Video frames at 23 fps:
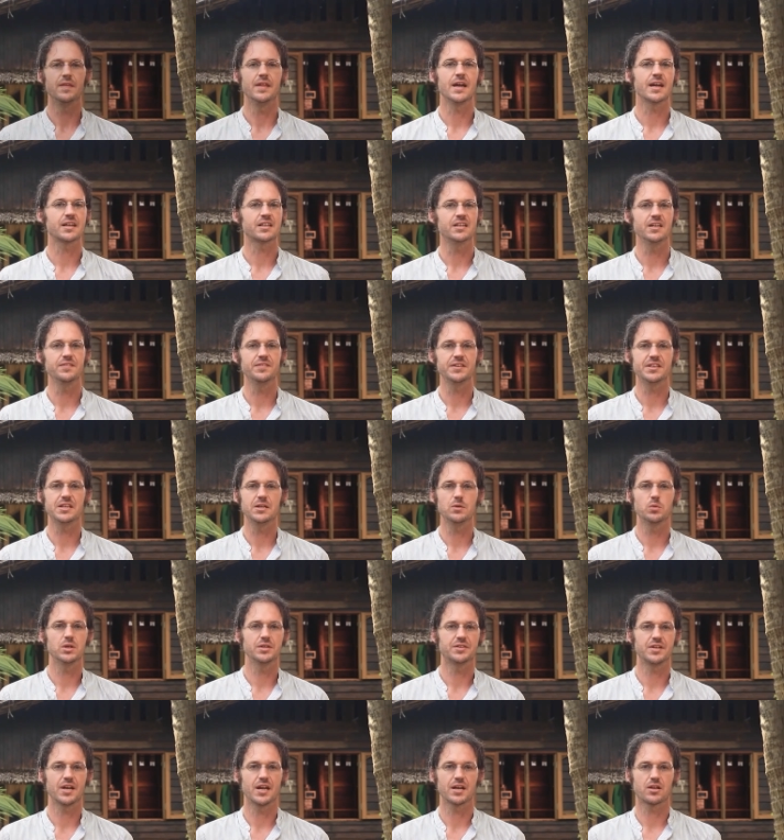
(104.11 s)
The activity
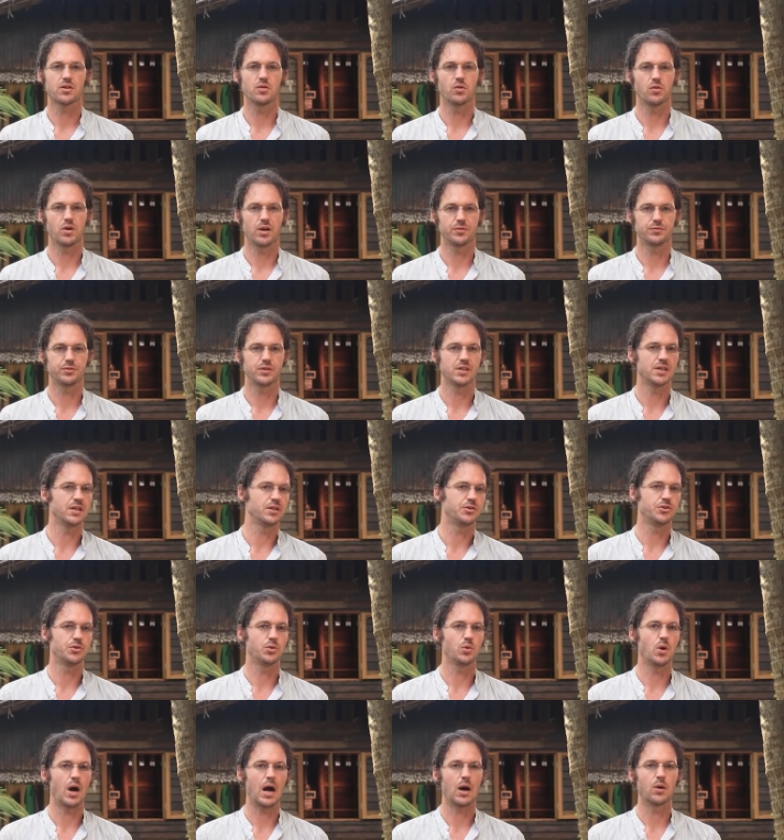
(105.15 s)
will take you roughly
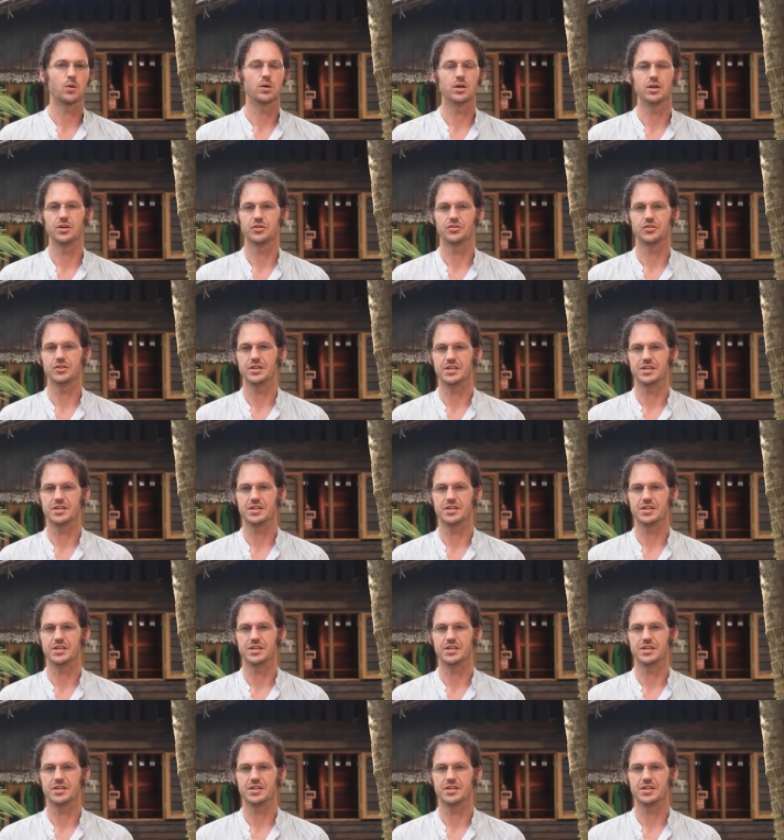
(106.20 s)
2 hours.